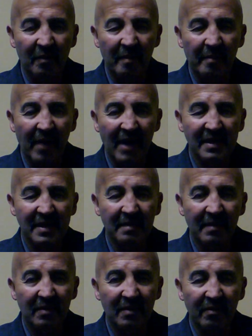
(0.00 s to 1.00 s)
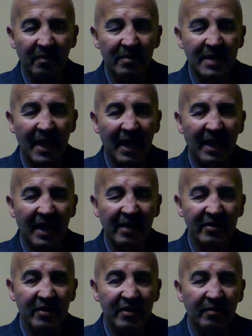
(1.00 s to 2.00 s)
possible to use that
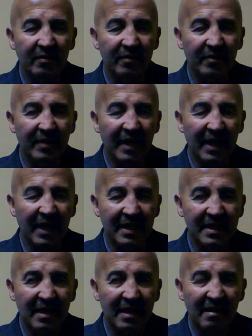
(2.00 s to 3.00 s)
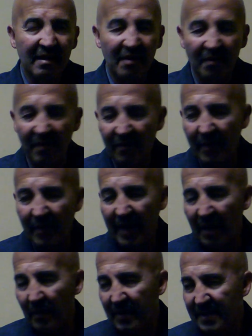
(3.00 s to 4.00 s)
energy to do this. Well, when I
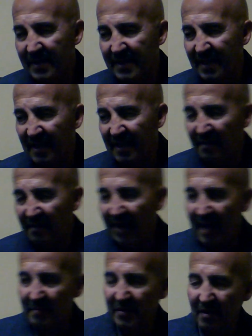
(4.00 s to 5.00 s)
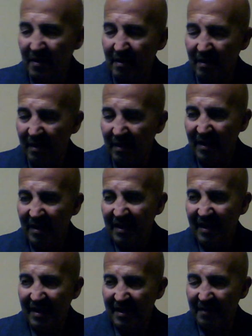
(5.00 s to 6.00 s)
was in New Hampshire,
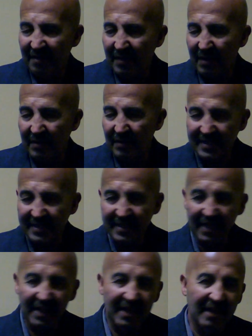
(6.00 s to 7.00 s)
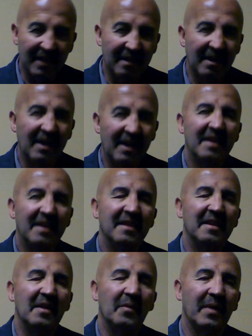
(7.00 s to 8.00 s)
when I was studying
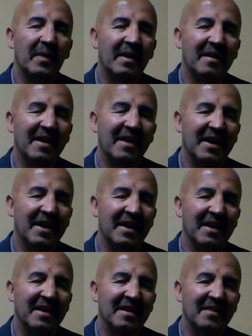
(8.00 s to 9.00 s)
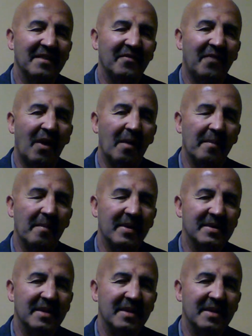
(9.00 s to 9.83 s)
there were farmers